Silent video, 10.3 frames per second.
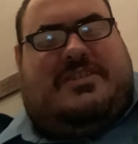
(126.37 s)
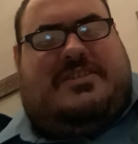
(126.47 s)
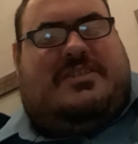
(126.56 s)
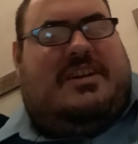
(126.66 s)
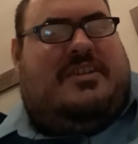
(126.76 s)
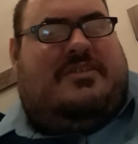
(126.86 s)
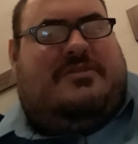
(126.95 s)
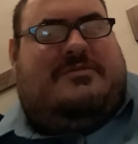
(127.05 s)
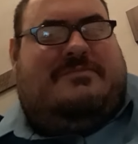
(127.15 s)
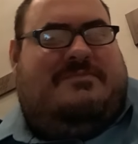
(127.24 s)

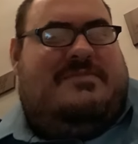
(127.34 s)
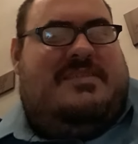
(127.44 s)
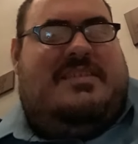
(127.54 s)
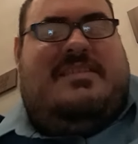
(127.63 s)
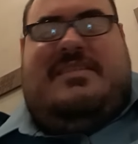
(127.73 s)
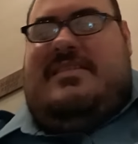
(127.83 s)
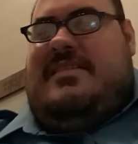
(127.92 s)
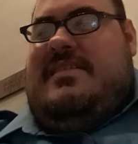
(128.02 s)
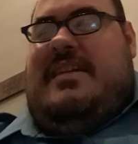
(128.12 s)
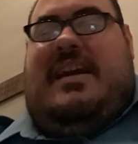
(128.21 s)
so
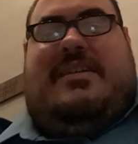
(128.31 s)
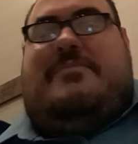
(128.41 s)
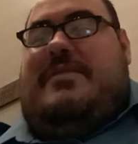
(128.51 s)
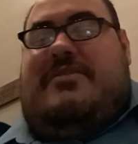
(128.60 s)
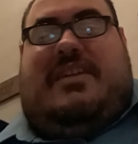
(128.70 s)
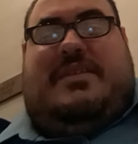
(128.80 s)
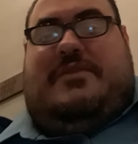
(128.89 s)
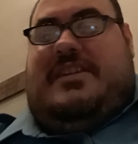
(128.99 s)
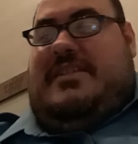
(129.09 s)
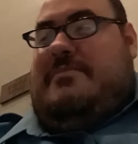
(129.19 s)
be grateful
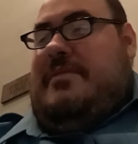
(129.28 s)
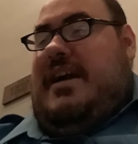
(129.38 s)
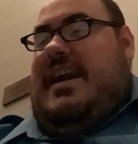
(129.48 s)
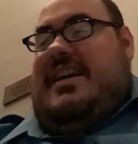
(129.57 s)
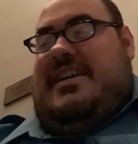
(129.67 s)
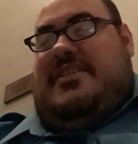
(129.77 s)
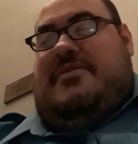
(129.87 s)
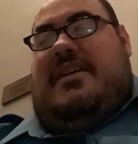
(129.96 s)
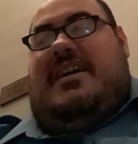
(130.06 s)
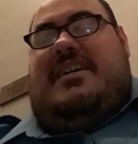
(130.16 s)
there. But anywho,